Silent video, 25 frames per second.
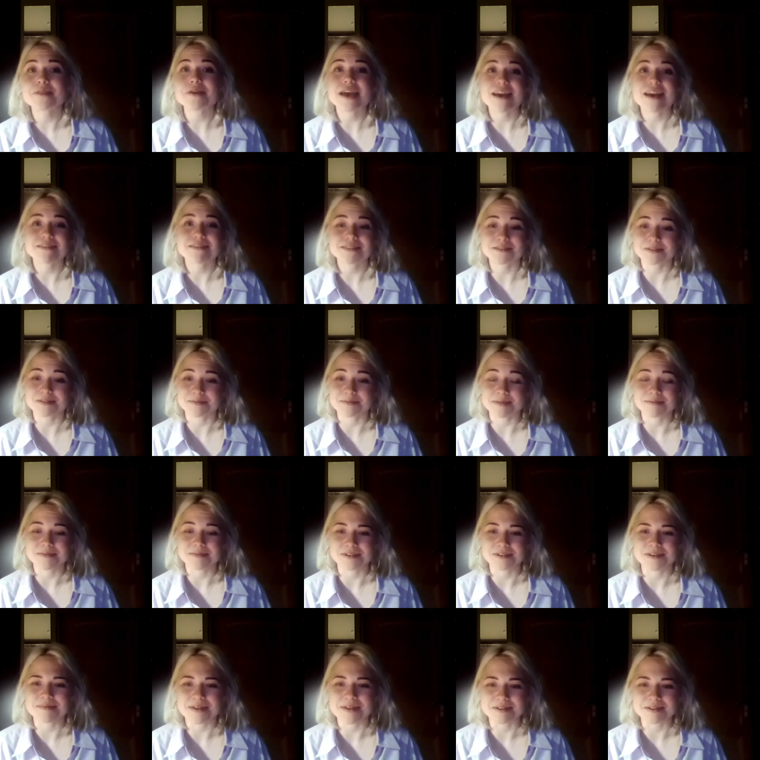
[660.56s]
have to
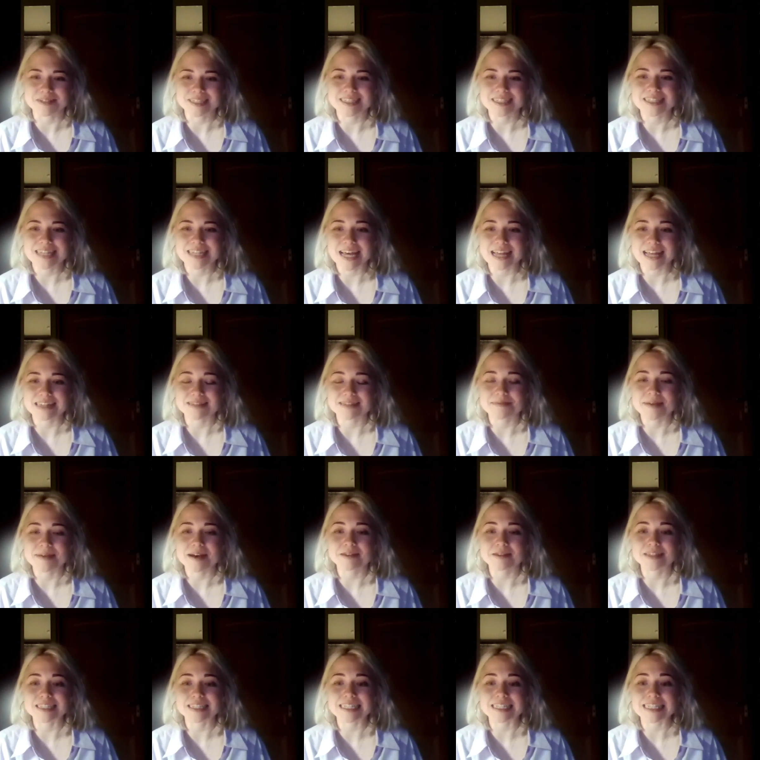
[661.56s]
remember about it, and
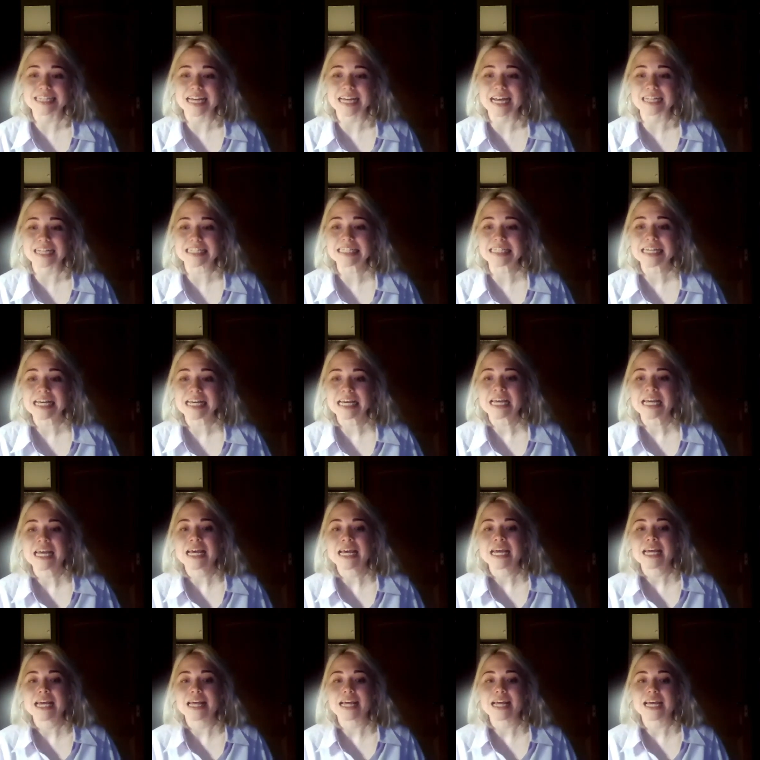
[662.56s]
about that
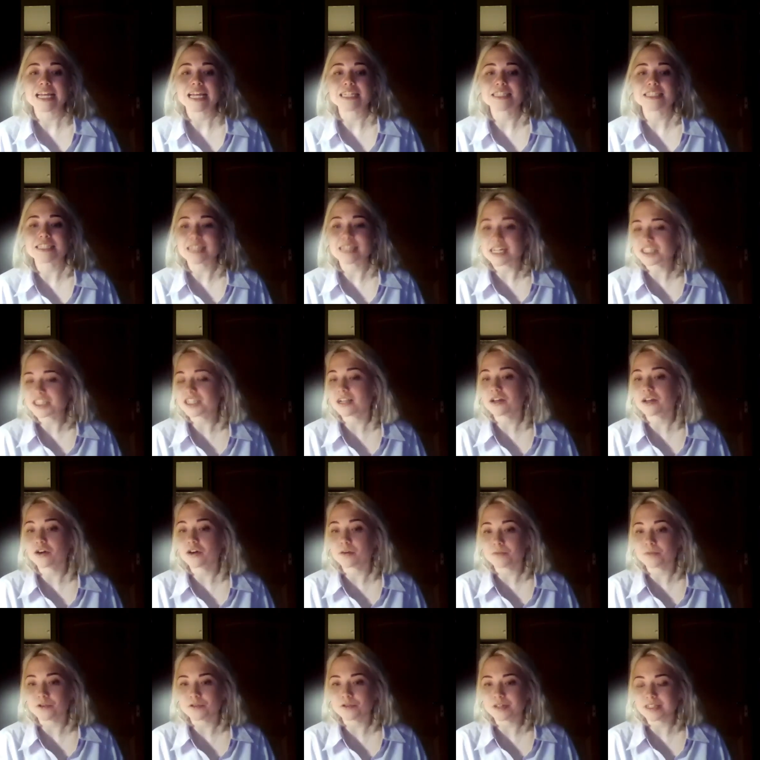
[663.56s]
international
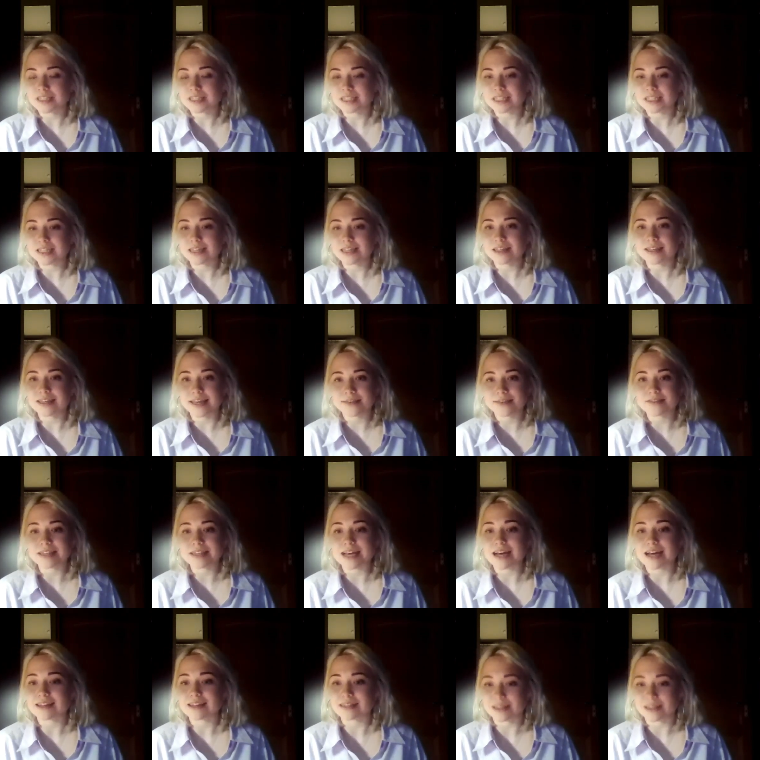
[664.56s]
community gives
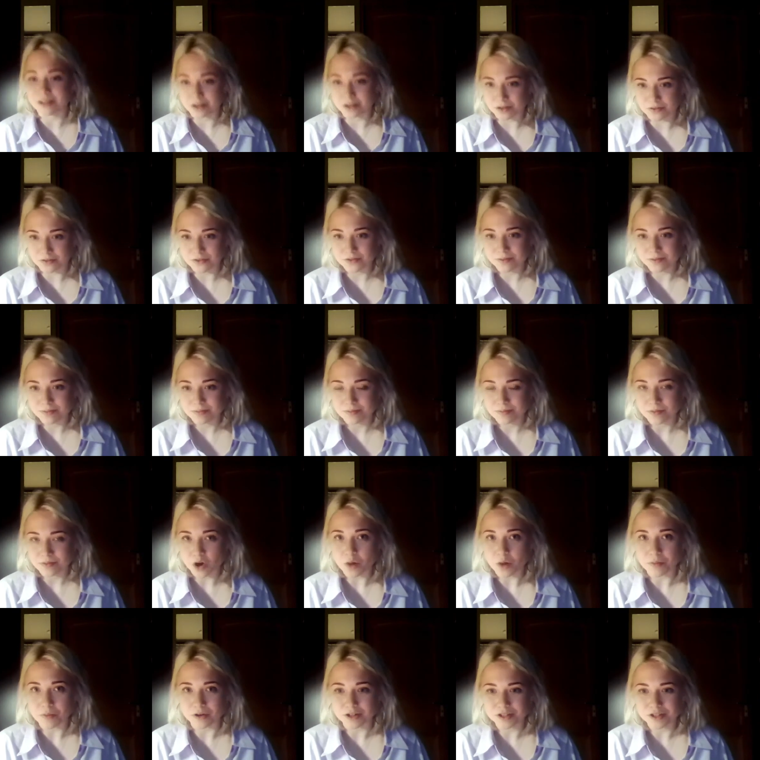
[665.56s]
us a lot of
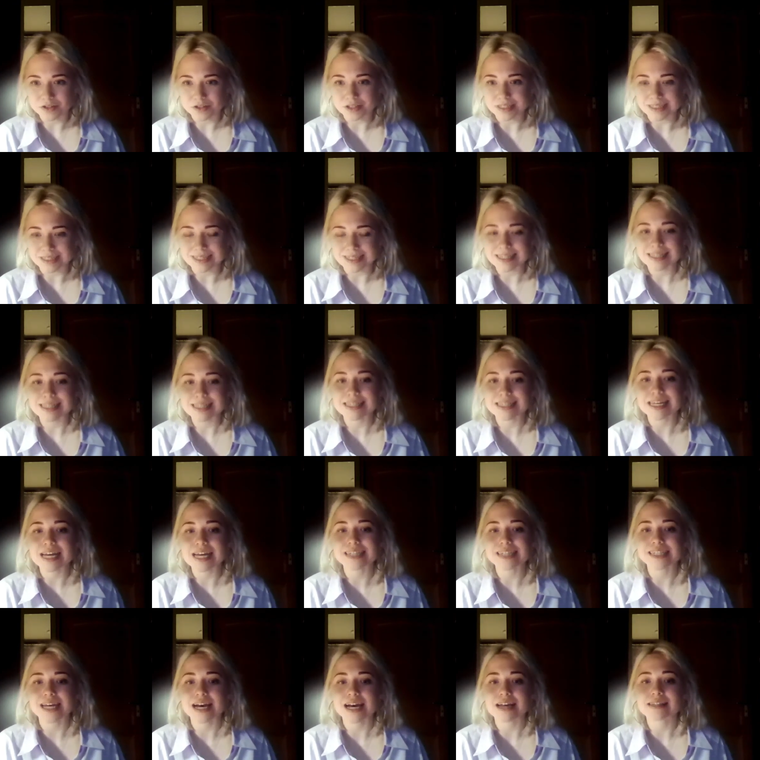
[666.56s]
opportunities,
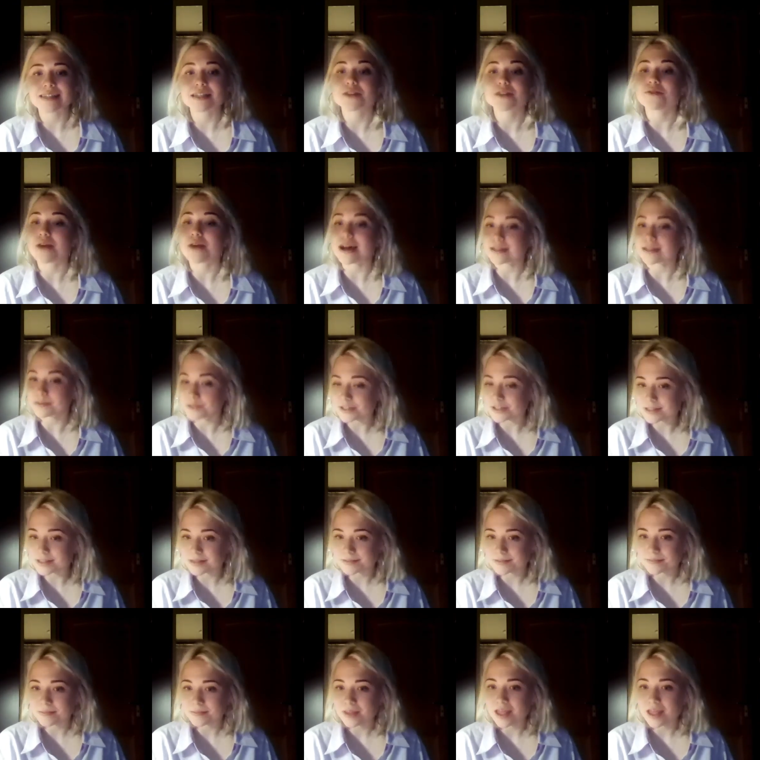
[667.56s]
such as
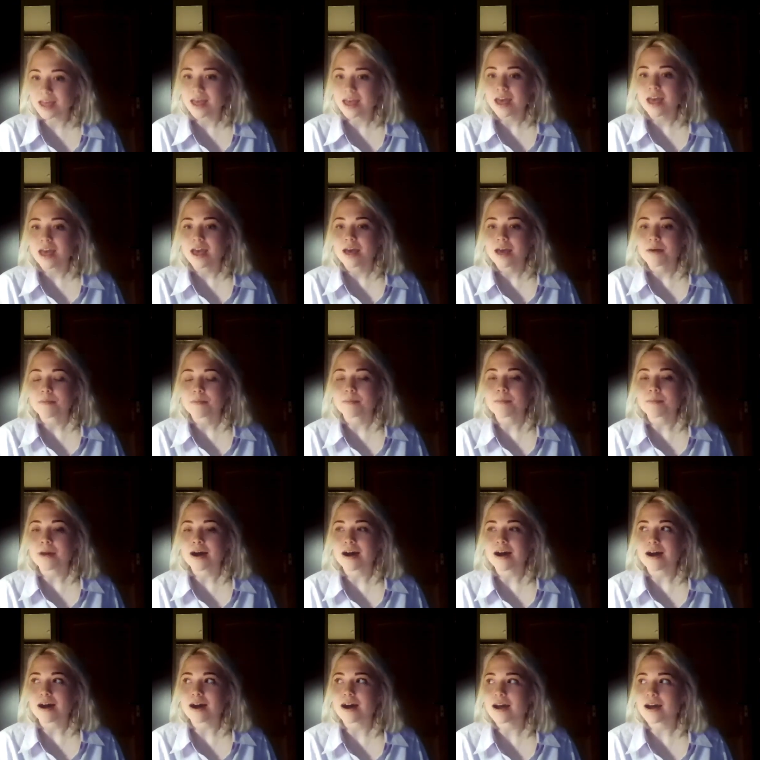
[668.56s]
Erasmus.
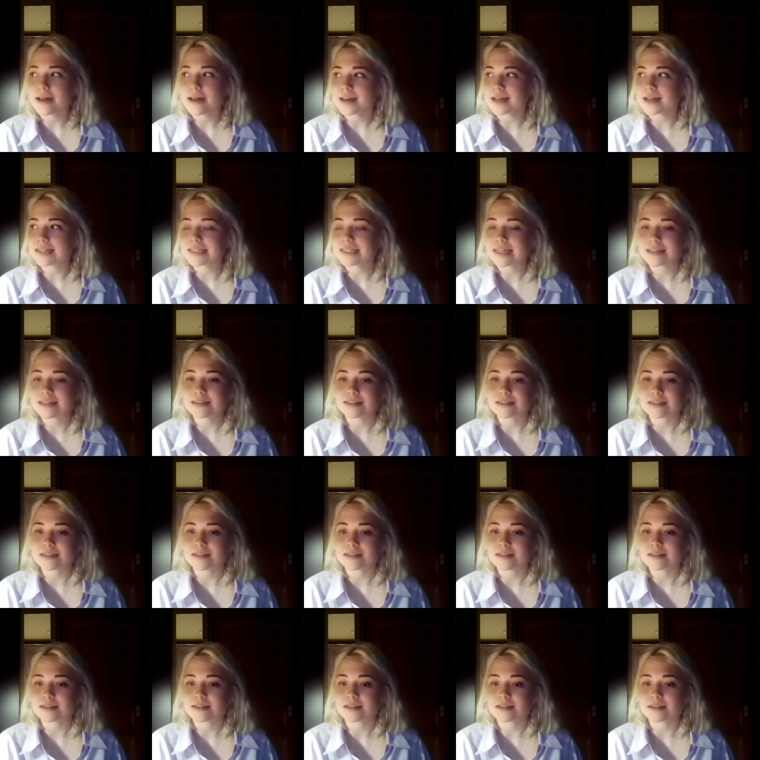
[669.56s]
I
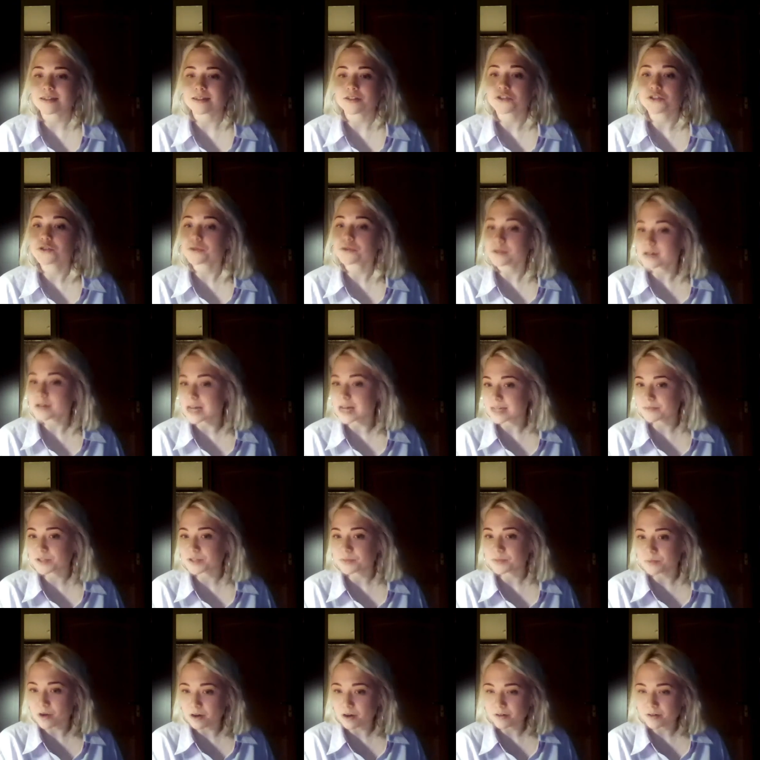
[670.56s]
attended 2
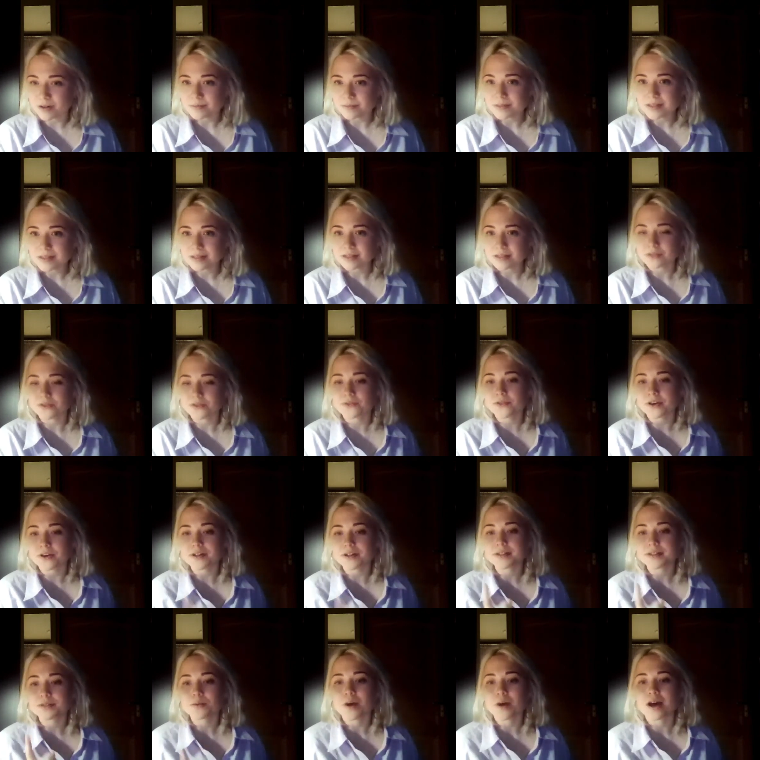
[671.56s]
Erasmus programs. The
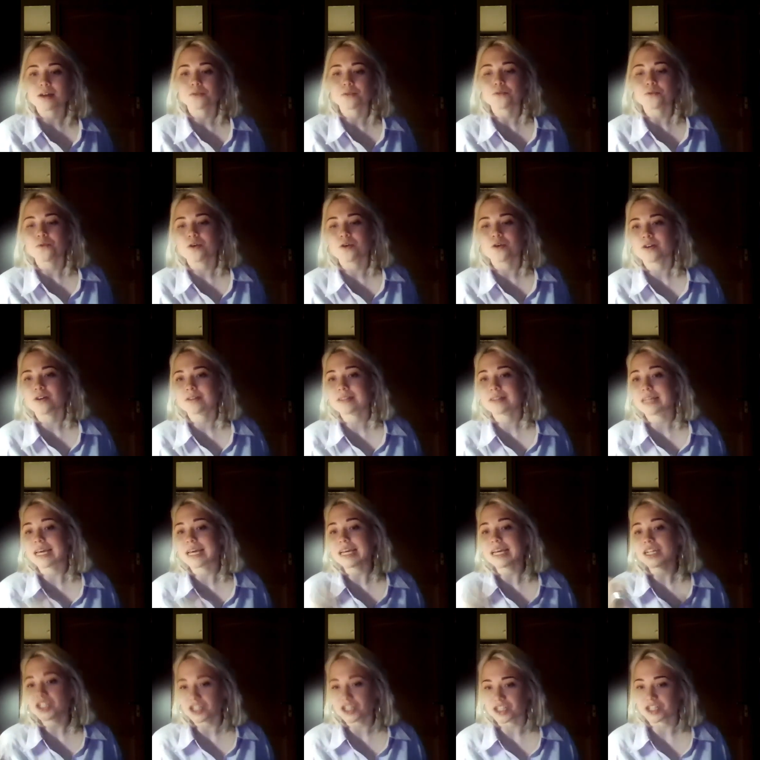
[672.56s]
first one was the
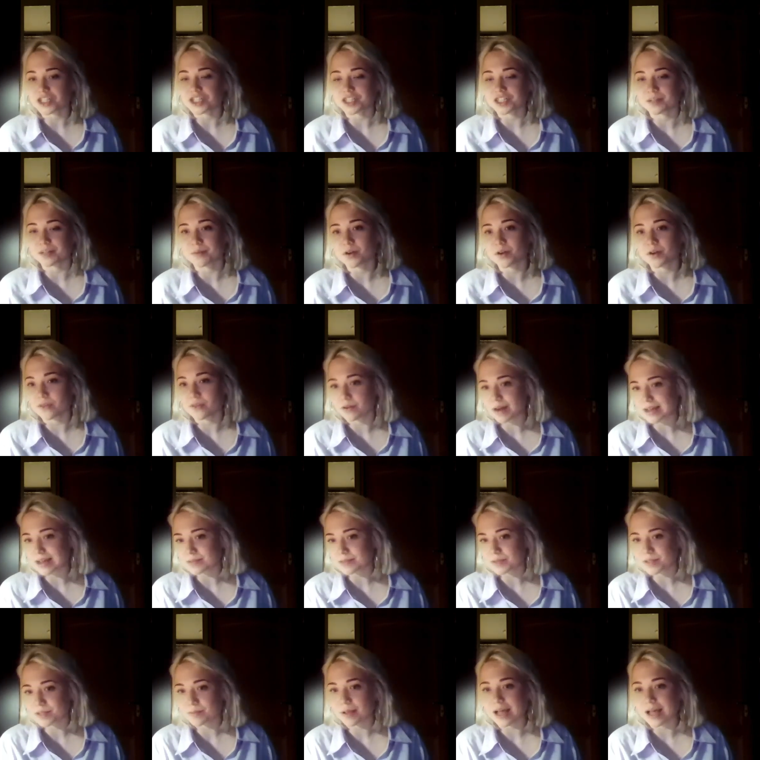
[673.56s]
internship of
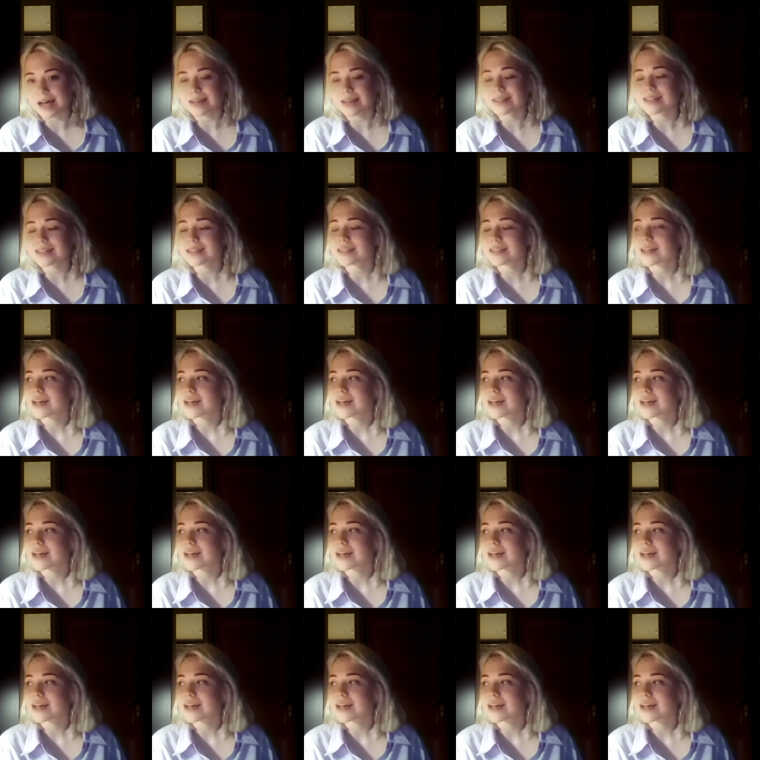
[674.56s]
Erasmus Plus.